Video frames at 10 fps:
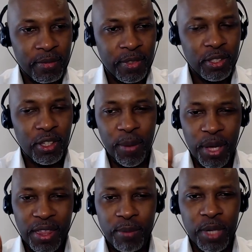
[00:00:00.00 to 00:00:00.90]
So give me a
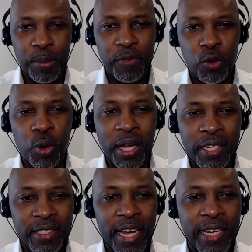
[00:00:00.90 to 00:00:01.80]
thumbs up if you
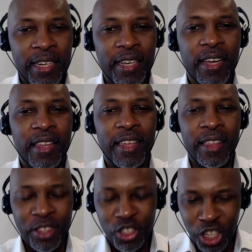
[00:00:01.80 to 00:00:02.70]
understand
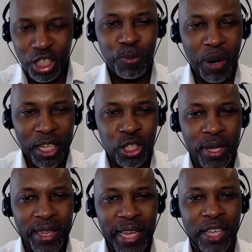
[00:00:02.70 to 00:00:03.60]
that just by
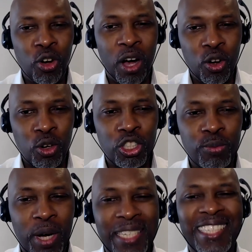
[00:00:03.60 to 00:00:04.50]
doing that, your unconscious
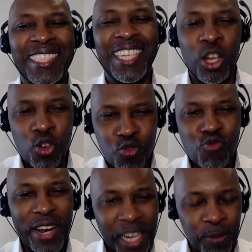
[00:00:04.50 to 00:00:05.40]
mind is
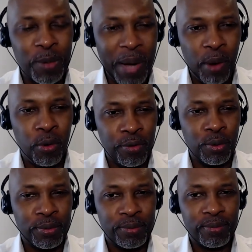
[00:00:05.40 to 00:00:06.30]
incredibly powerful.
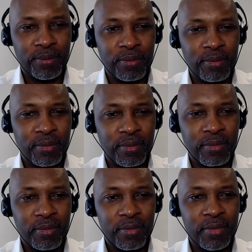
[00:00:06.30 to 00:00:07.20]

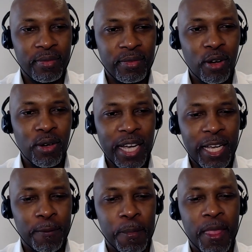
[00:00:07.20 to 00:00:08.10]

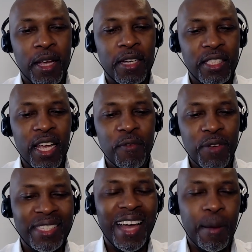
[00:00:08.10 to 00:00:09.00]
Okay, so if
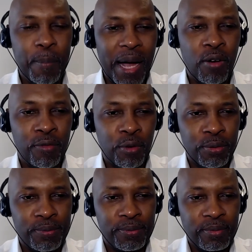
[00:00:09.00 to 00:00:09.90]
it's that powerful,
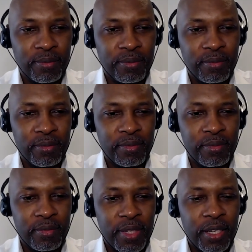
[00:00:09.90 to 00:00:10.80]

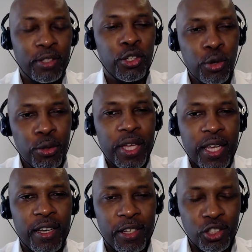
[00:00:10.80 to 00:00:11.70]
do you think
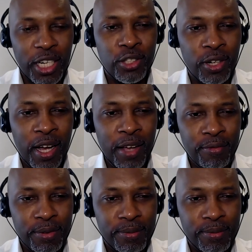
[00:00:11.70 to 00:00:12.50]
it can change your life?